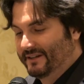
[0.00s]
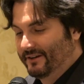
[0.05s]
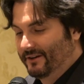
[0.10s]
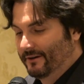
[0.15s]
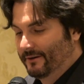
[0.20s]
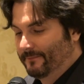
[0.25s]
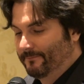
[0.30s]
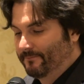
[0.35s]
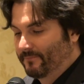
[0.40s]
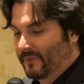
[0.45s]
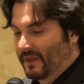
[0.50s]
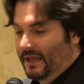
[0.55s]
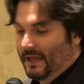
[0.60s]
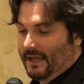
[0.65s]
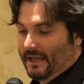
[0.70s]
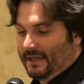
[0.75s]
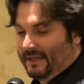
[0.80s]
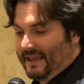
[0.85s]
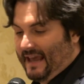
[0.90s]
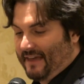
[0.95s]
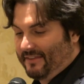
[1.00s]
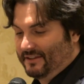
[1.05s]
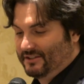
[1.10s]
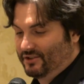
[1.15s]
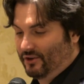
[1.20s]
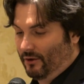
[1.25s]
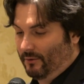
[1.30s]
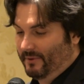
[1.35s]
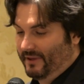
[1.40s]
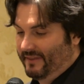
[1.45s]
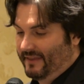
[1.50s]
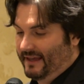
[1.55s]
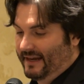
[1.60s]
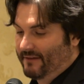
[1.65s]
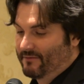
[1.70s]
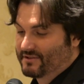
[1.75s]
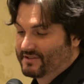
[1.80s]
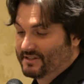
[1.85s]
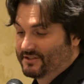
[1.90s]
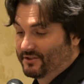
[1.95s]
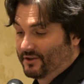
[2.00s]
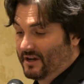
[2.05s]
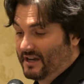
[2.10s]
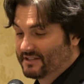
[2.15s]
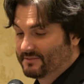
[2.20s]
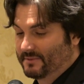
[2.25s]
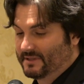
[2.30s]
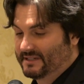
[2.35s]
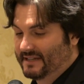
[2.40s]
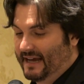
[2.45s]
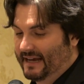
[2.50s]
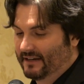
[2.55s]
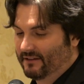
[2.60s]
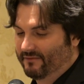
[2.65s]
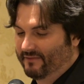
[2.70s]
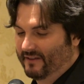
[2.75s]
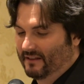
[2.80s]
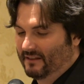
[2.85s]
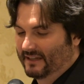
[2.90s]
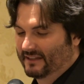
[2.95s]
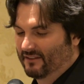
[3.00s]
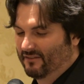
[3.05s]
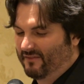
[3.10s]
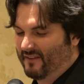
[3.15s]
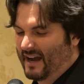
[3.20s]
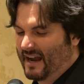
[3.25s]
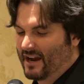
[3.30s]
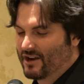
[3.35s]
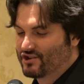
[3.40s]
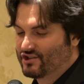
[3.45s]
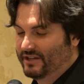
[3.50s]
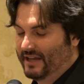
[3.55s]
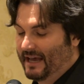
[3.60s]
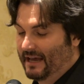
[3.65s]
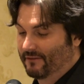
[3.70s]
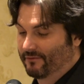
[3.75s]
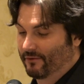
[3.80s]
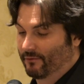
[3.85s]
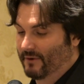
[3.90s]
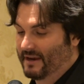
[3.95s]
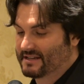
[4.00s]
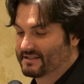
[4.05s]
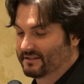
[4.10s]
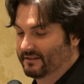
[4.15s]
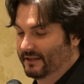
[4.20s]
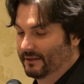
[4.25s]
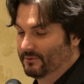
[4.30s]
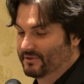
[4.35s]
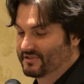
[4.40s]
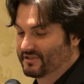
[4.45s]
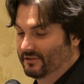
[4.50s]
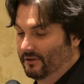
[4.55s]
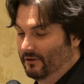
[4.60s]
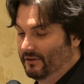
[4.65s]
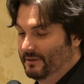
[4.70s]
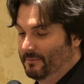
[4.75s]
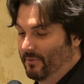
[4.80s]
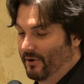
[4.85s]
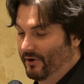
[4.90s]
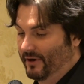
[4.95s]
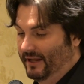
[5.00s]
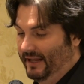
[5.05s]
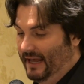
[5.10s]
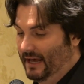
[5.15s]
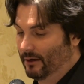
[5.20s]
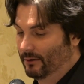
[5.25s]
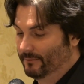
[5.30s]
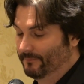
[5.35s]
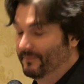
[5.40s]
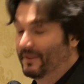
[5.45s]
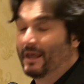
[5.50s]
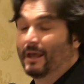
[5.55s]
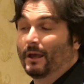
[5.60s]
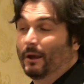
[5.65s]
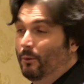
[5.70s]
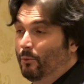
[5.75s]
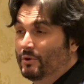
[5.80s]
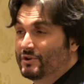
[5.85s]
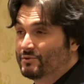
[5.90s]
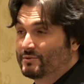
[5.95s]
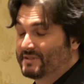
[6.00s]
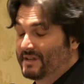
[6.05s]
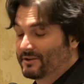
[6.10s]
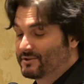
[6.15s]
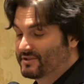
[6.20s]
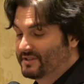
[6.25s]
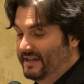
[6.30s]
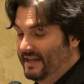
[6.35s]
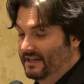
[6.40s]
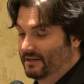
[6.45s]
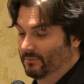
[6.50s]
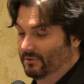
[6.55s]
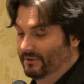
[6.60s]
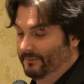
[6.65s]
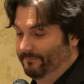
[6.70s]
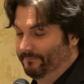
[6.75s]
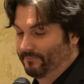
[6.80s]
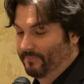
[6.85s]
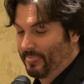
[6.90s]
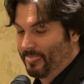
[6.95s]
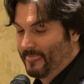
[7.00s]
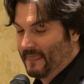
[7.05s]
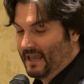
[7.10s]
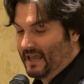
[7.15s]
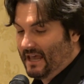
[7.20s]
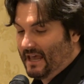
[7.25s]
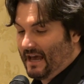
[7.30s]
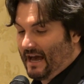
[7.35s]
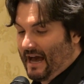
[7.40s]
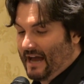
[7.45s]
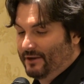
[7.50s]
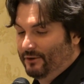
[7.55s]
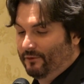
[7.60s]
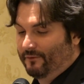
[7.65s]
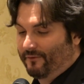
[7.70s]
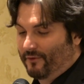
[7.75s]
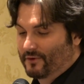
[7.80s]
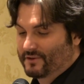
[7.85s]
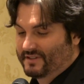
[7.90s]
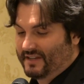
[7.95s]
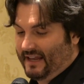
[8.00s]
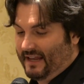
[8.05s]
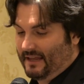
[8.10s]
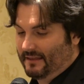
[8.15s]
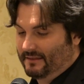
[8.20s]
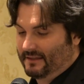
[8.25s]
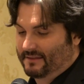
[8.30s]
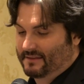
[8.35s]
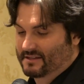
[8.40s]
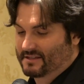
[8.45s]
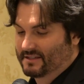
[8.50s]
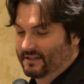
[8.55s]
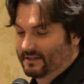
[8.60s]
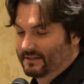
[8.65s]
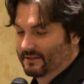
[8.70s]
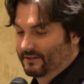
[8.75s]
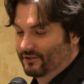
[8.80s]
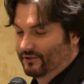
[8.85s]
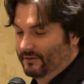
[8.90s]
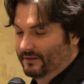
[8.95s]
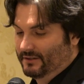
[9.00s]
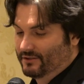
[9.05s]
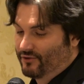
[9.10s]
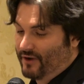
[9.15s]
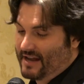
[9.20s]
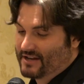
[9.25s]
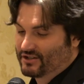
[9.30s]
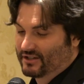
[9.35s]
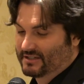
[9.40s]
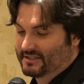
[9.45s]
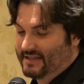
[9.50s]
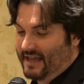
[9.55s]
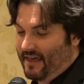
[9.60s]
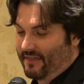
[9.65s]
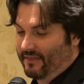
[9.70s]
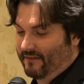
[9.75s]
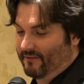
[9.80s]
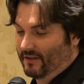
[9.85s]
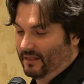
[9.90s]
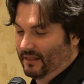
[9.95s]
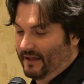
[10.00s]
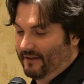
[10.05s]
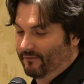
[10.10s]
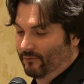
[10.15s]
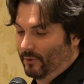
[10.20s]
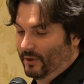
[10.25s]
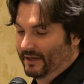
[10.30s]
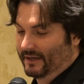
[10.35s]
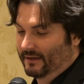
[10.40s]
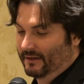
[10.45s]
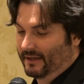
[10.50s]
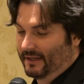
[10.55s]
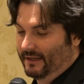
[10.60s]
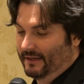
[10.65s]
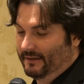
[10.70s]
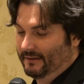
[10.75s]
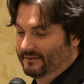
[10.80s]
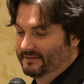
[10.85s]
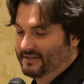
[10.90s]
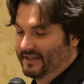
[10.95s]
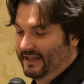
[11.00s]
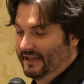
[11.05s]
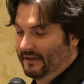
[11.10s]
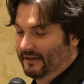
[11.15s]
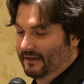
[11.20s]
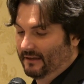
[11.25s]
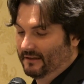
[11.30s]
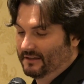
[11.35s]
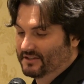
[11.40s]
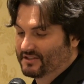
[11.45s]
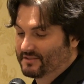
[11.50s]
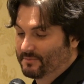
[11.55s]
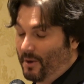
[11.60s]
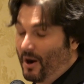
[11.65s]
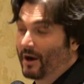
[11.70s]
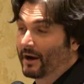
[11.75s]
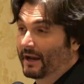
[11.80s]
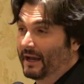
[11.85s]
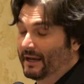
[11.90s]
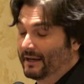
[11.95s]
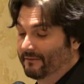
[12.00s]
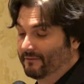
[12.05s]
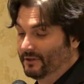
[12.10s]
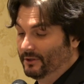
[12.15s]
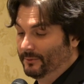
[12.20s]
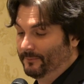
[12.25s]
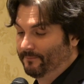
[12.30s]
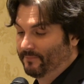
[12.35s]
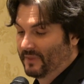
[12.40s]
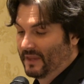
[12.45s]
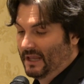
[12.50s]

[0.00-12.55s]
dinner, Kathy told me that ever since her husband died, it felt like the fire she had for wrestling was slowly burning out, which was understandable. I knew firsthand that the sudden tragic death of a loved one can take the spark out.